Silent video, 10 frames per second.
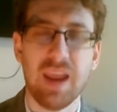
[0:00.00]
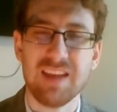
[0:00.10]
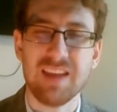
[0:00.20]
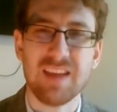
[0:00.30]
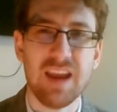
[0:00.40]

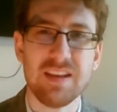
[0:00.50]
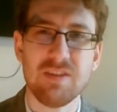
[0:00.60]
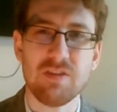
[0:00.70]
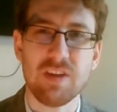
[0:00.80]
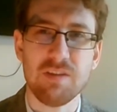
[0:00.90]
it
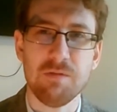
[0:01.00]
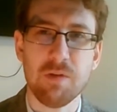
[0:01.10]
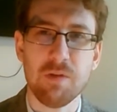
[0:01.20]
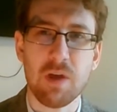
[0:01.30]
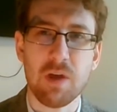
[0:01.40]
it just
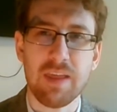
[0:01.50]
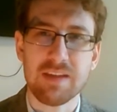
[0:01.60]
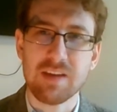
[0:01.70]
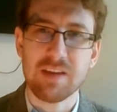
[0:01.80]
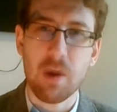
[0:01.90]
doesn't feel like
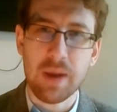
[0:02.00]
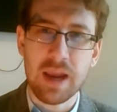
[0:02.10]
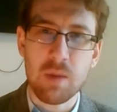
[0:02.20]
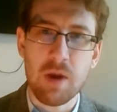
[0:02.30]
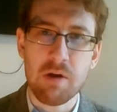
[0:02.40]
that's going
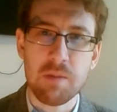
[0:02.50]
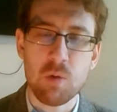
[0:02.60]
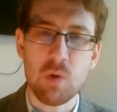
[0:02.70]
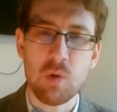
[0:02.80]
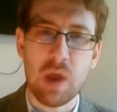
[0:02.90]
anywhere
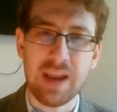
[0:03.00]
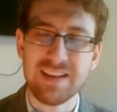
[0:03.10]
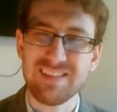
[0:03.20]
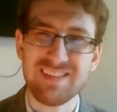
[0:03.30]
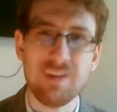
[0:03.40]
anymore, and
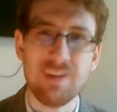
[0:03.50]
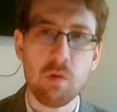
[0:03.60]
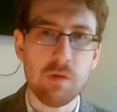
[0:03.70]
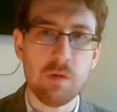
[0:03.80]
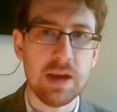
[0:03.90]
it
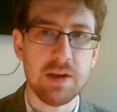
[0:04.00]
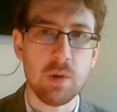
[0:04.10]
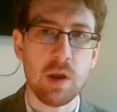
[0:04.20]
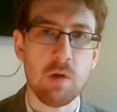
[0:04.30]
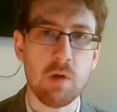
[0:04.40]
not really
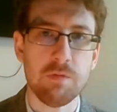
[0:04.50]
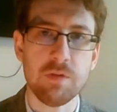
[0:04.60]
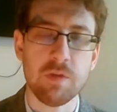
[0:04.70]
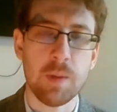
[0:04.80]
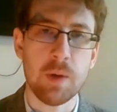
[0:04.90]
doing a lot for
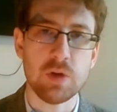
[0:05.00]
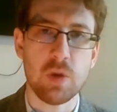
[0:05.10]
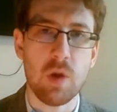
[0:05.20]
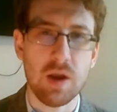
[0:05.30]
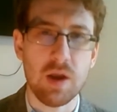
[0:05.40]
Samoa
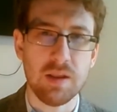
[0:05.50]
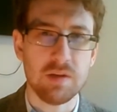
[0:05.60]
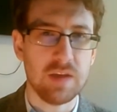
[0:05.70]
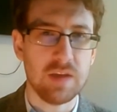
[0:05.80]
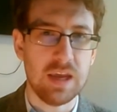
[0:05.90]
Joe
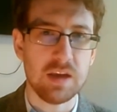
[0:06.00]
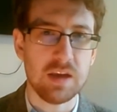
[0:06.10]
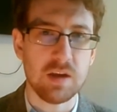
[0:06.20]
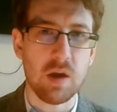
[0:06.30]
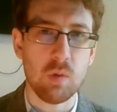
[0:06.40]
either. So he
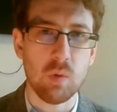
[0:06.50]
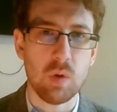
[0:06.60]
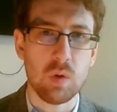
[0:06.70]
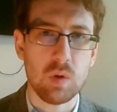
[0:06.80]
could go,